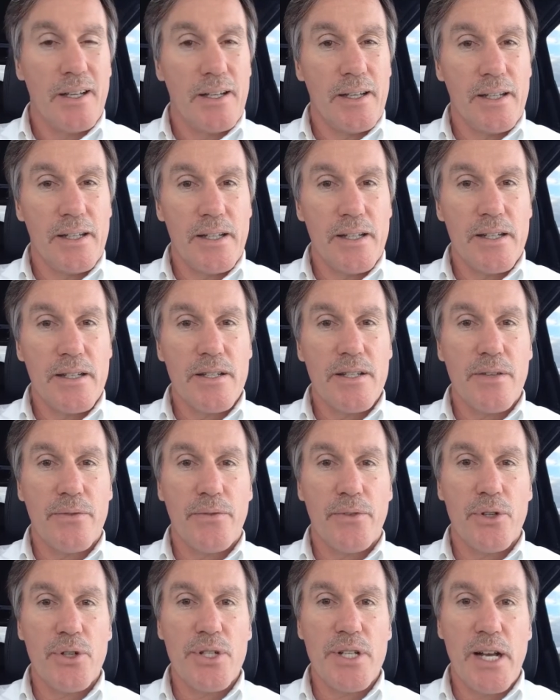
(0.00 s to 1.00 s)
It is a
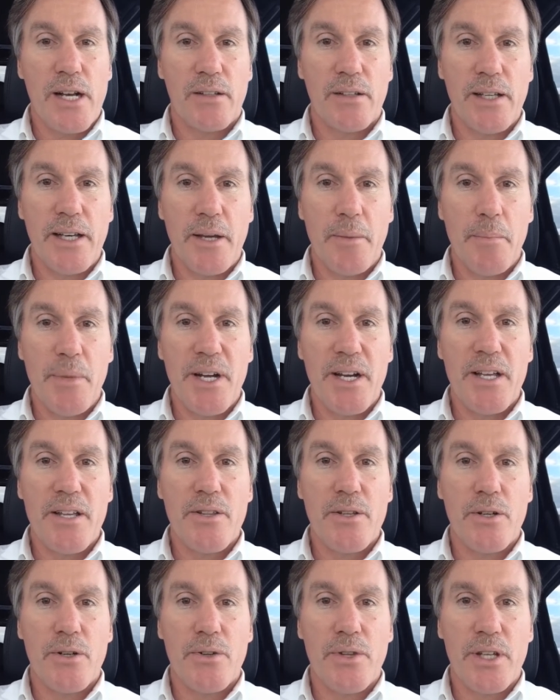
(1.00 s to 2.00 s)
first outlay of money,
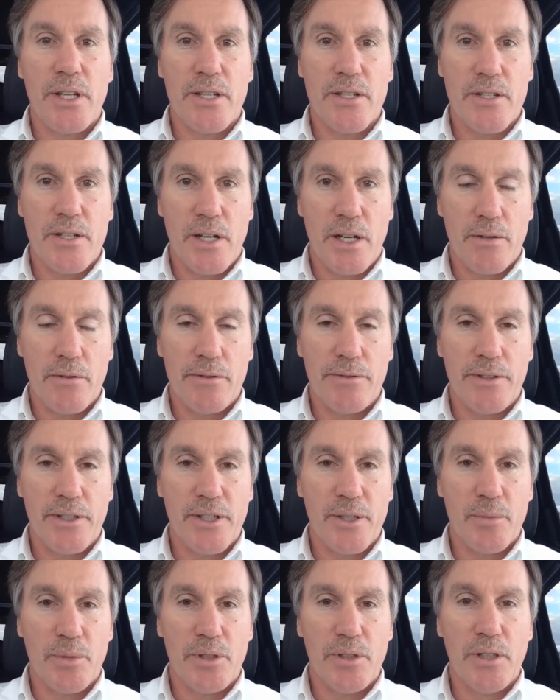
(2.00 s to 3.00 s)
though, that is
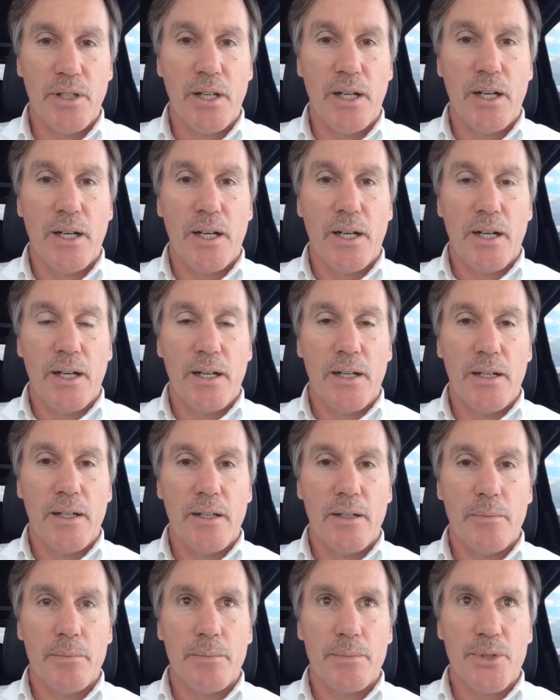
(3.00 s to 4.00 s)
non-refundable.
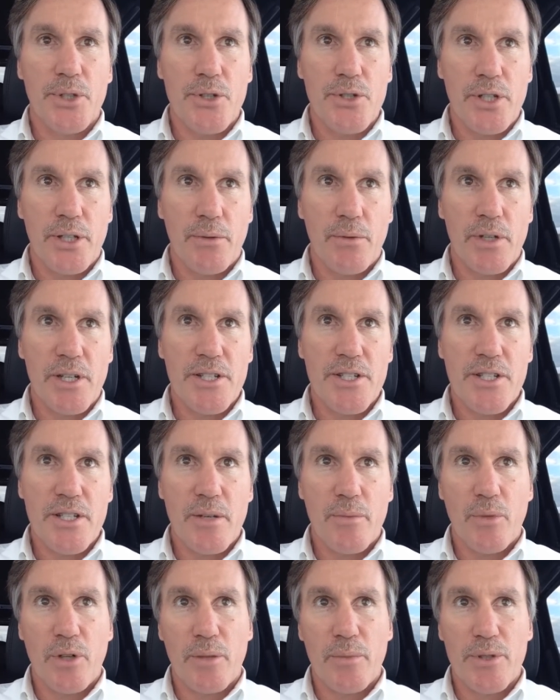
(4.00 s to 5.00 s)
Usually runs
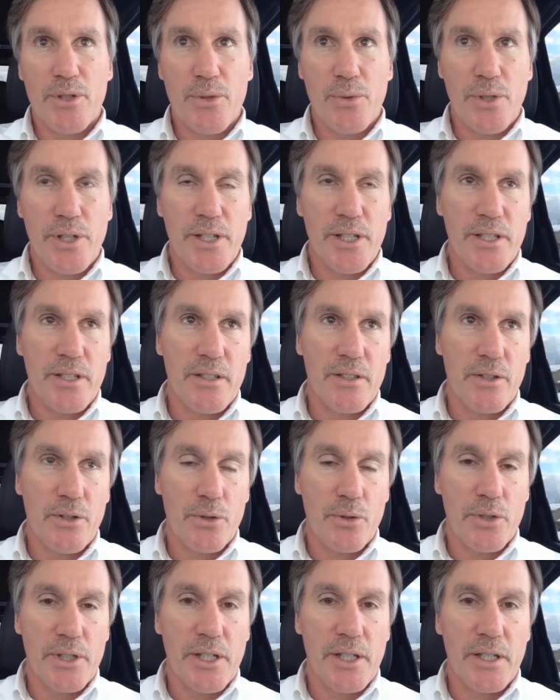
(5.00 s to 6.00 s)
somewhere between
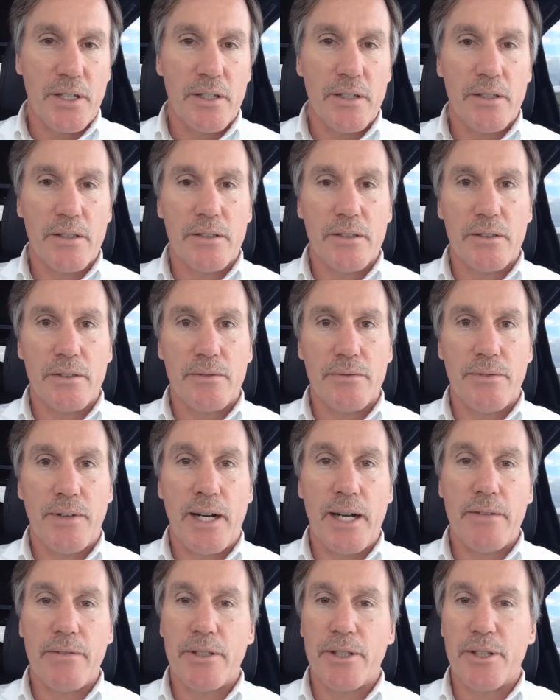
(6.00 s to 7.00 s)
$300 and
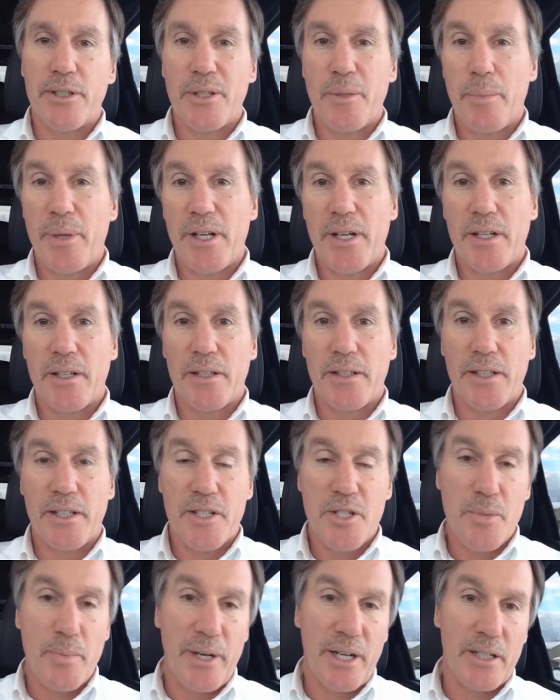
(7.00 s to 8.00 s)
$500 depending on the
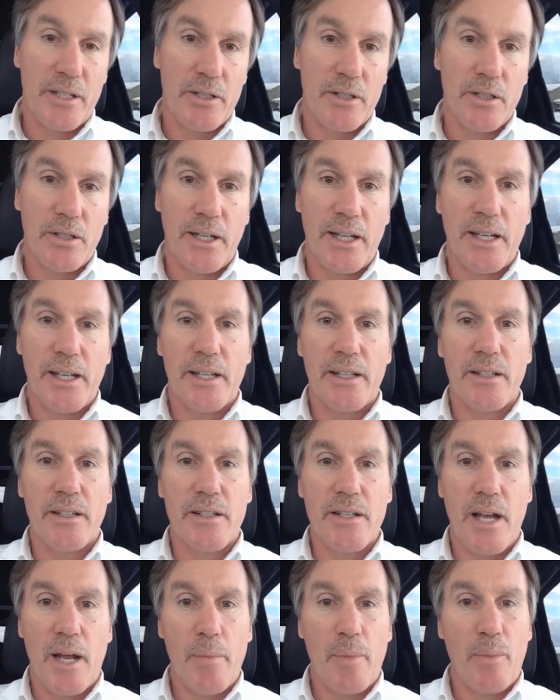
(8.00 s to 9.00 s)
inspector and
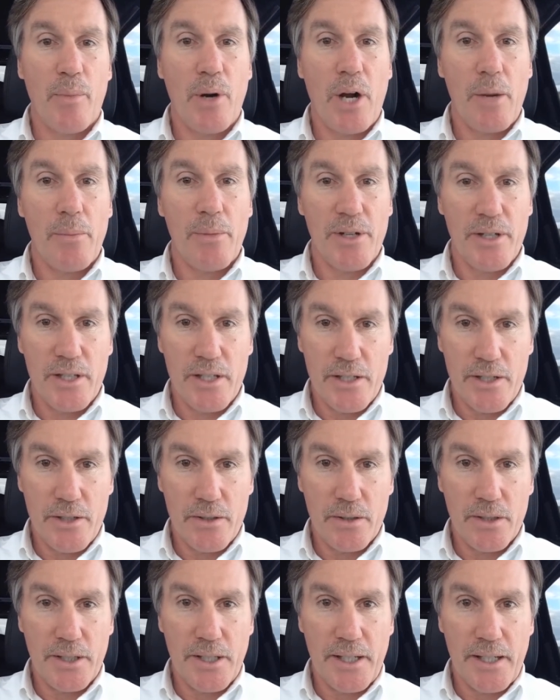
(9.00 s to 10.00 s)
the type of property that
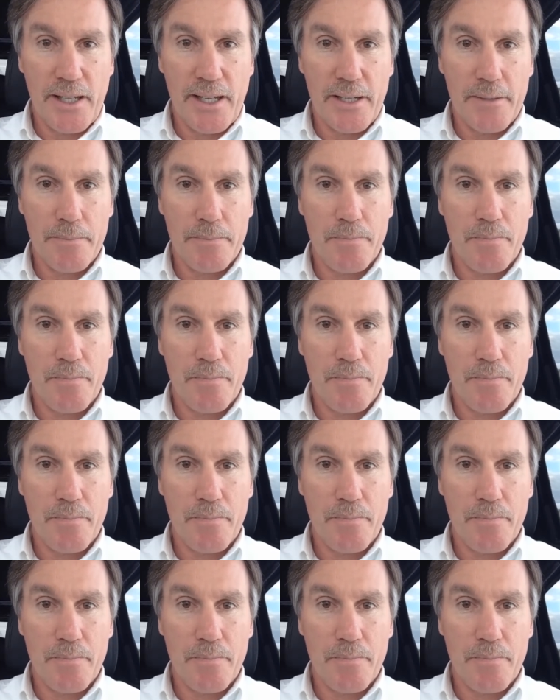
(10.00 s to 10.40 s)
you're looking at.